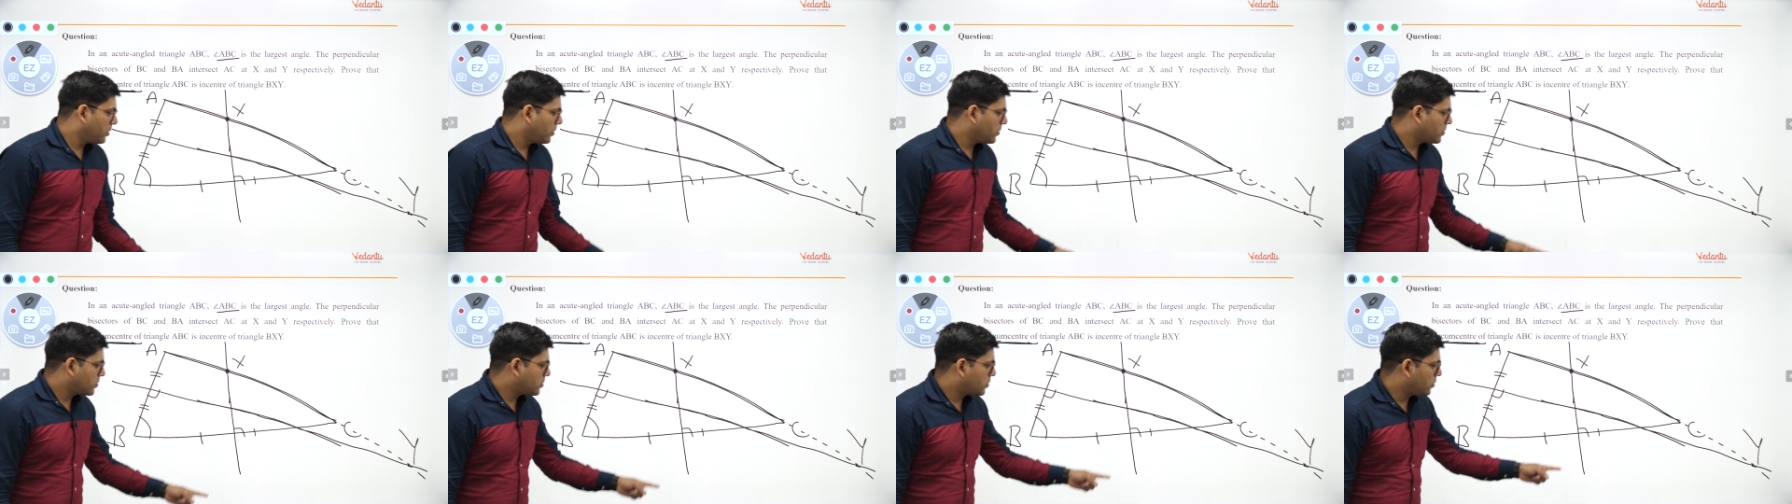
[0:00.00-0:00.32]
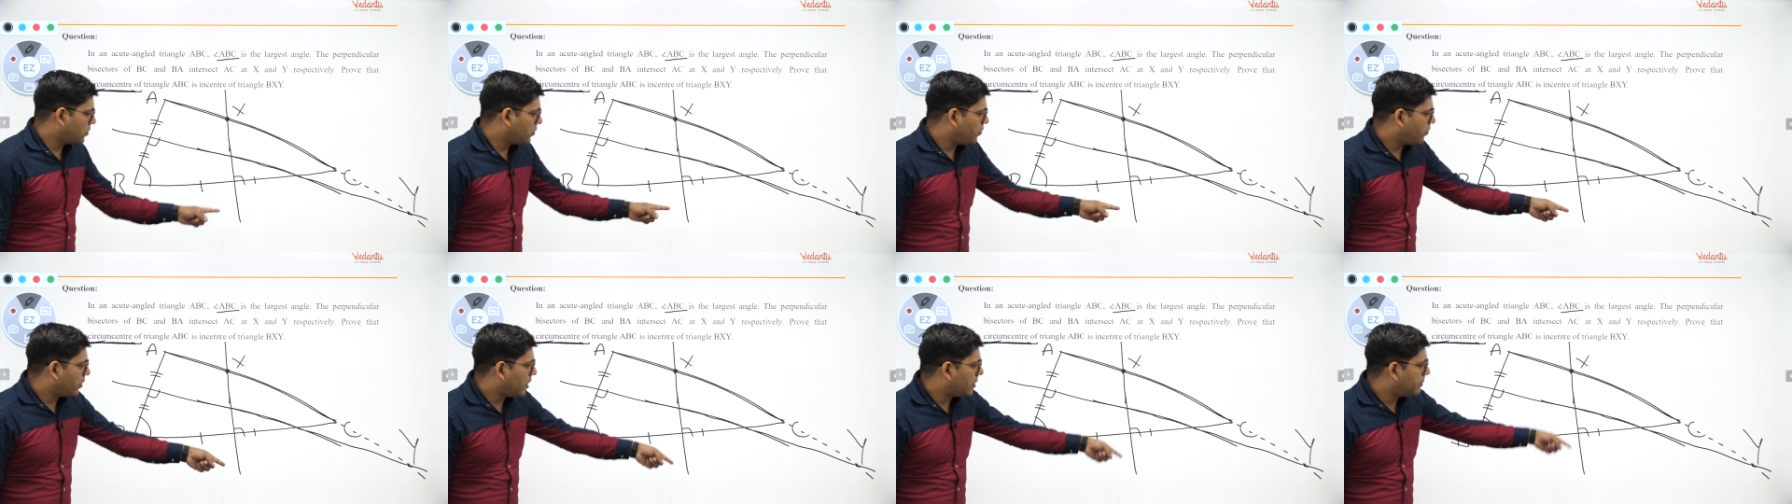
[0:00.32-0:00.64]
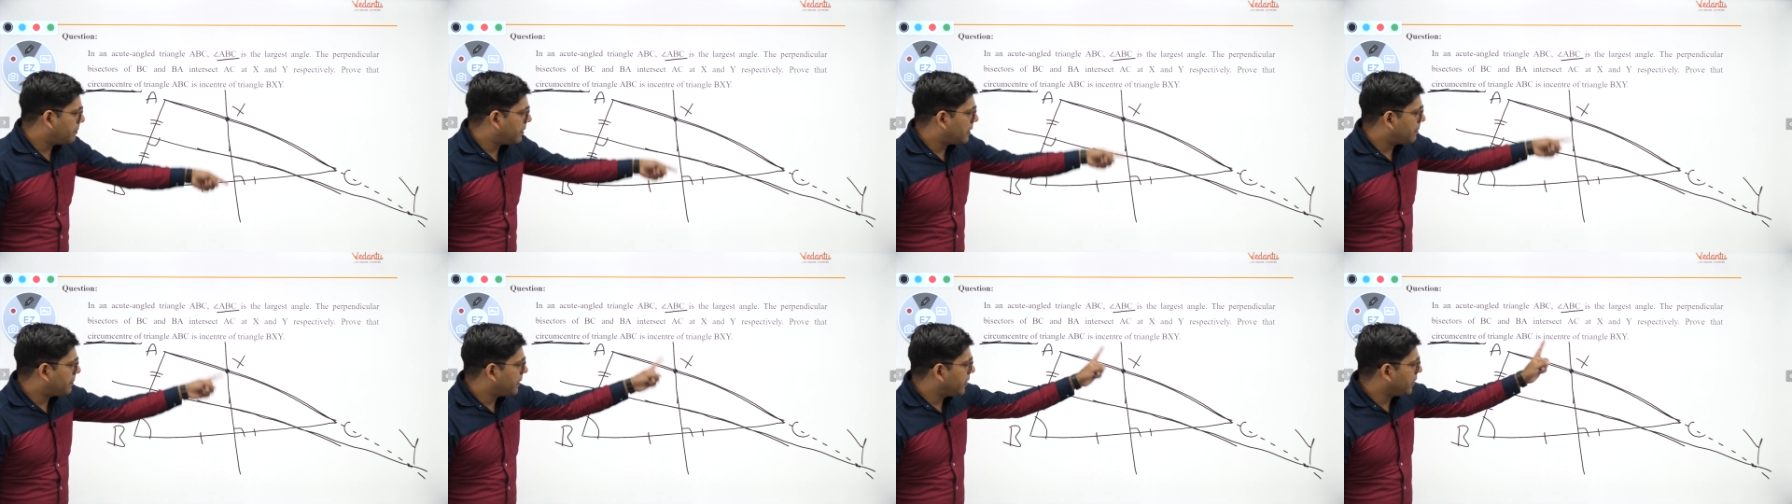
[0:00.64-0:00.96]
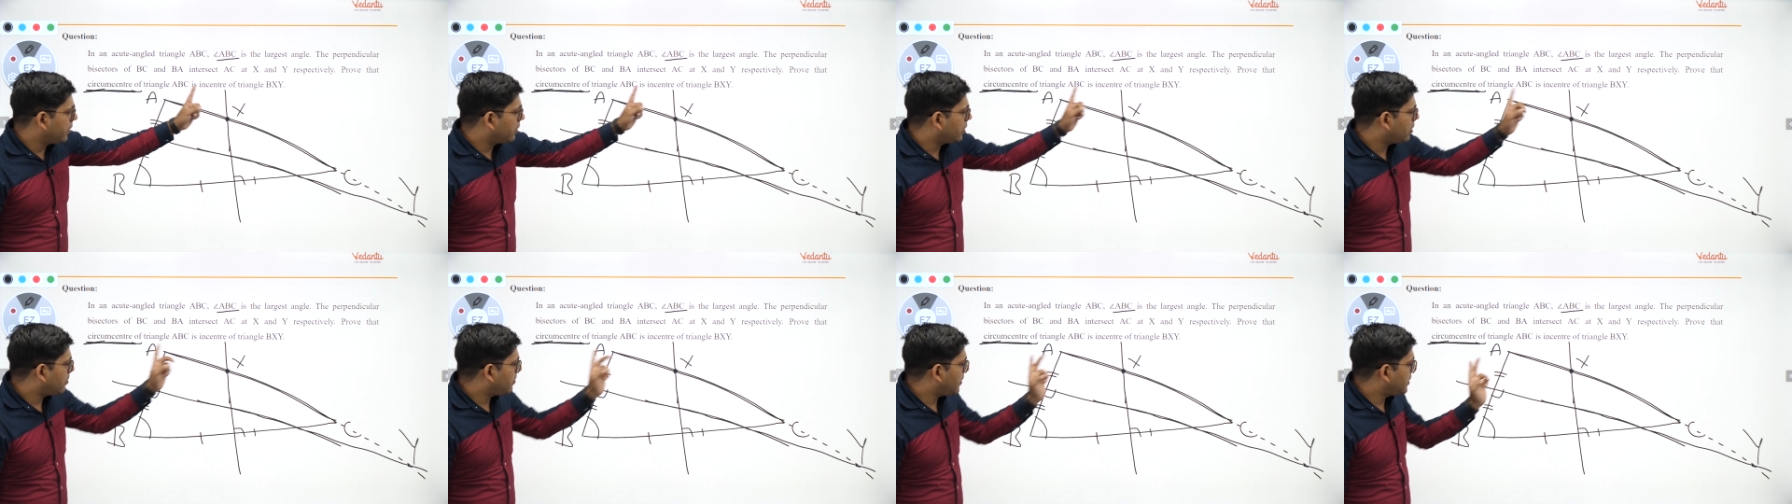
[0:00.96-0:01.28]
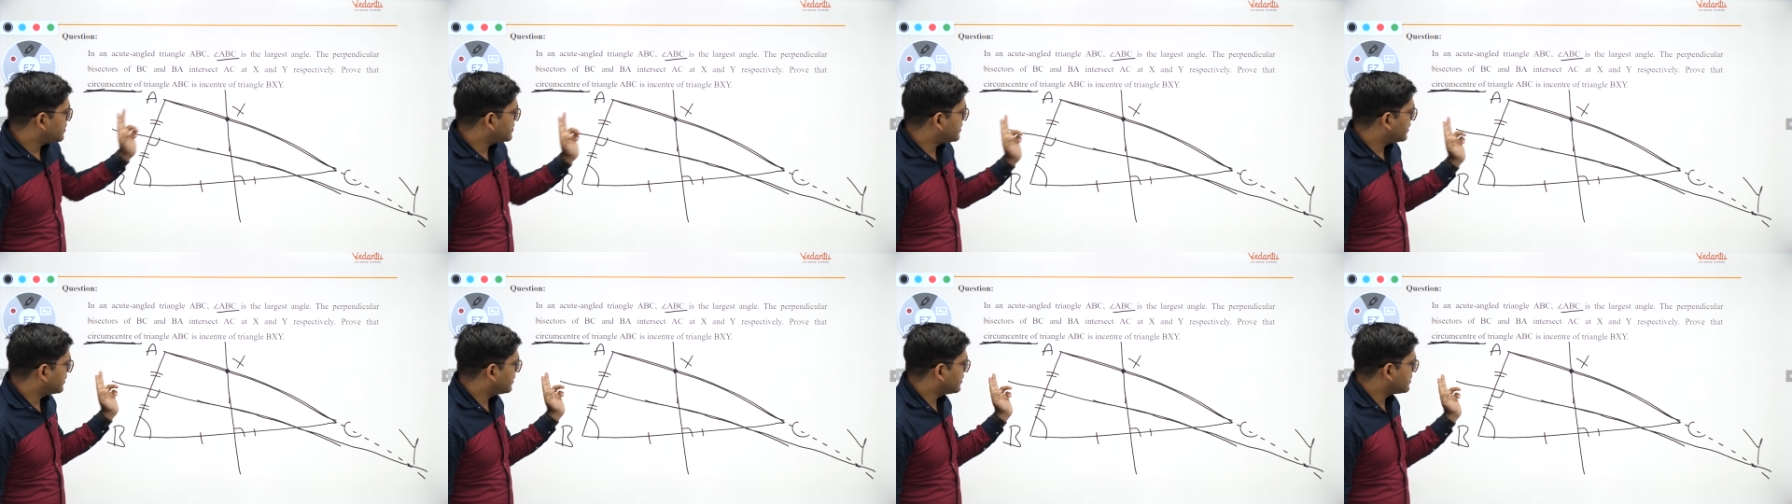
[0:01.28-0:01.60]
So one perpendicular
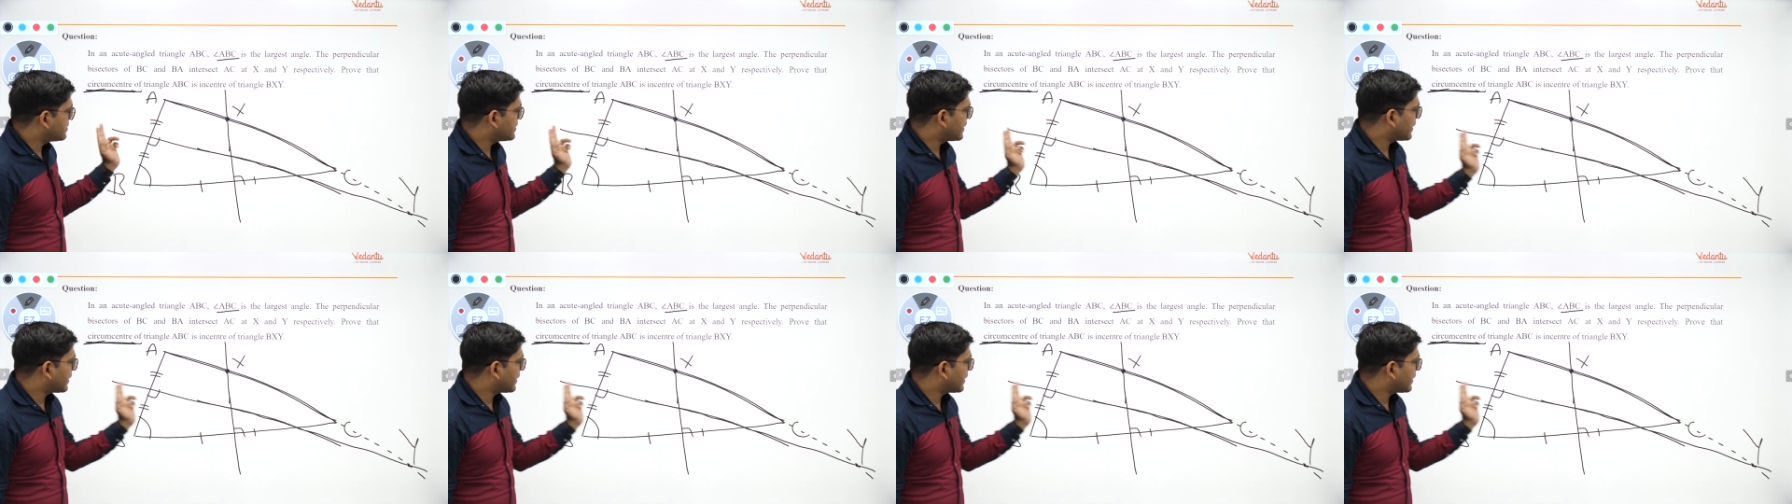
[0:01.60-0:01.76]
bisector,